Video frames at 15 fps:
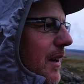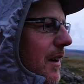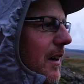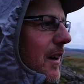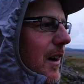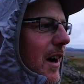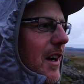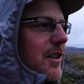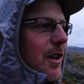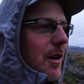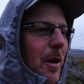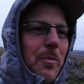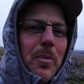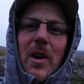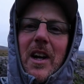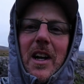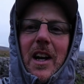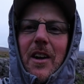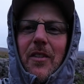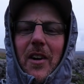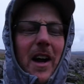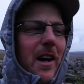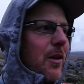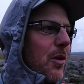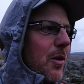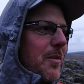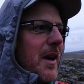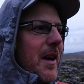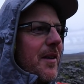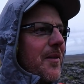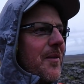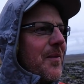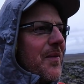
Oh, he's got a completely different angle than me.